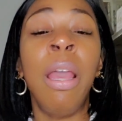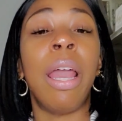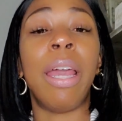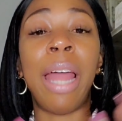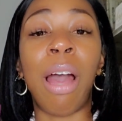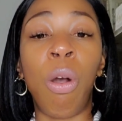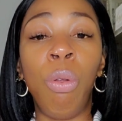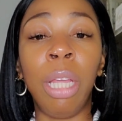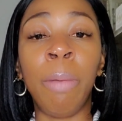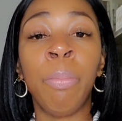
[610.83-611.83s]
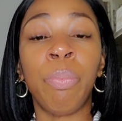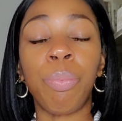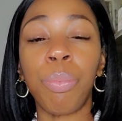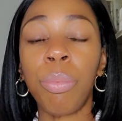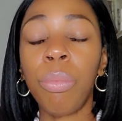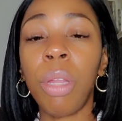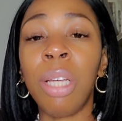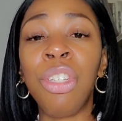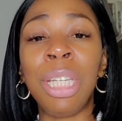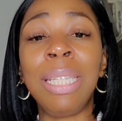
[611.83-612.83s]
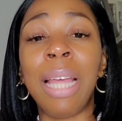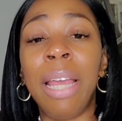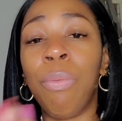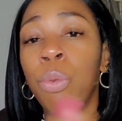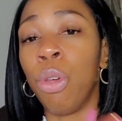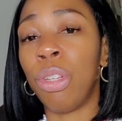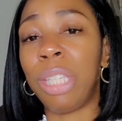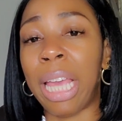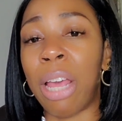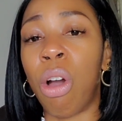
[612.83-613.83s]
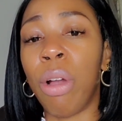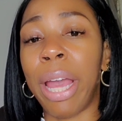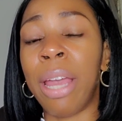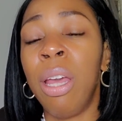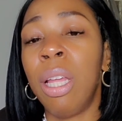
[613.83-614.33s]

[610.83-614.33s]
And not only just you're saying, okay,